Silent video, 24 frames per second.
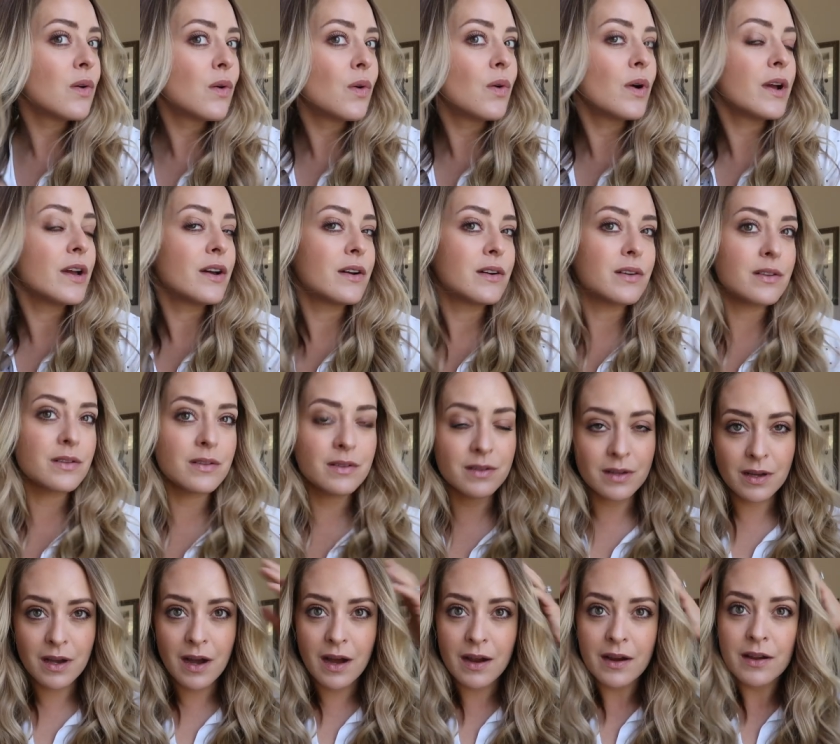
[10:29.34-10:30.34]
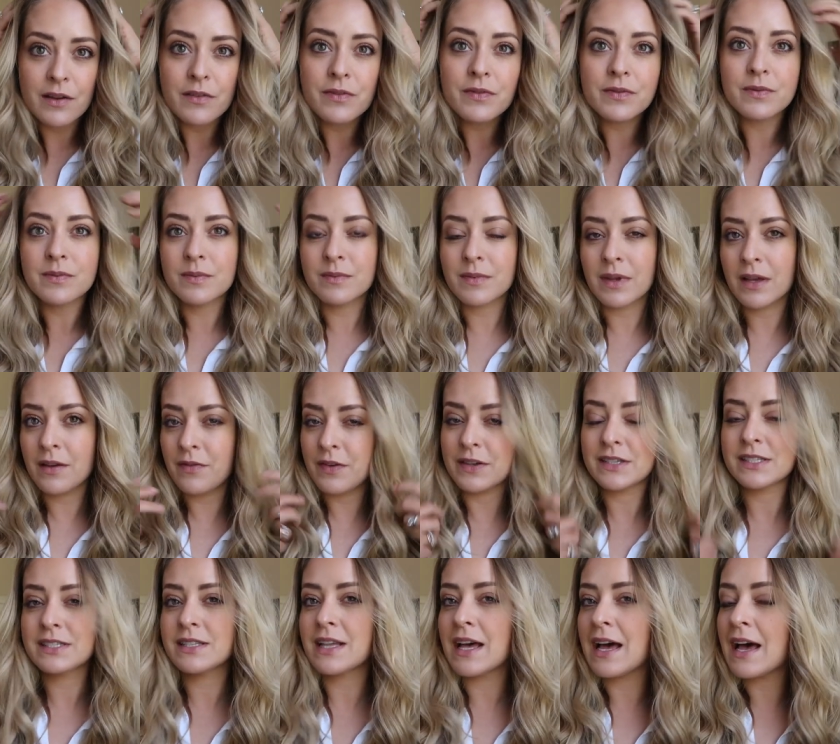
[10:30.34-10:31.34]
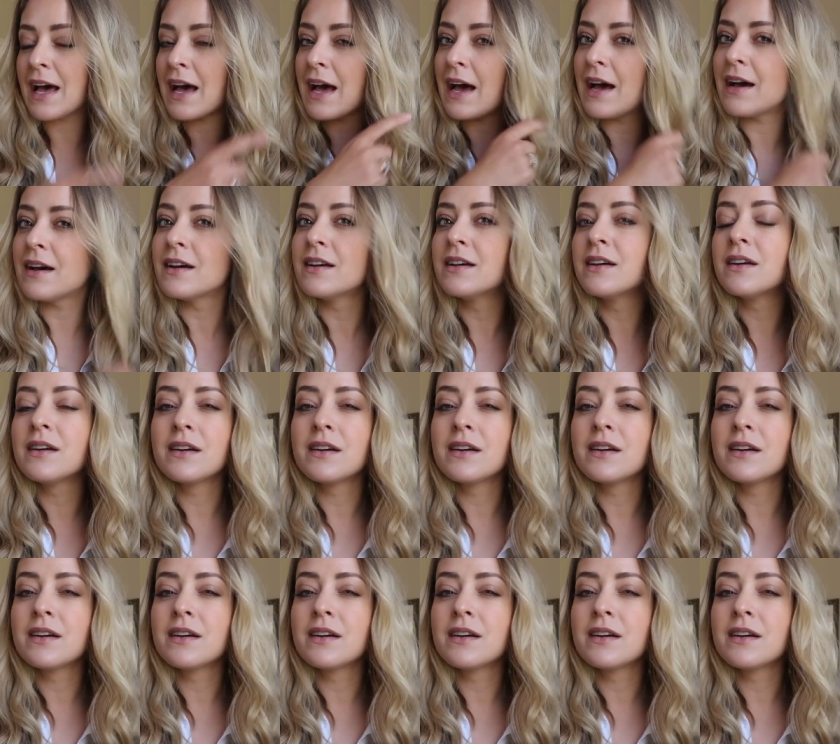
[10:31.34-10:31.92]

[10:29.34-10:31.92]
oil kind of if it's there.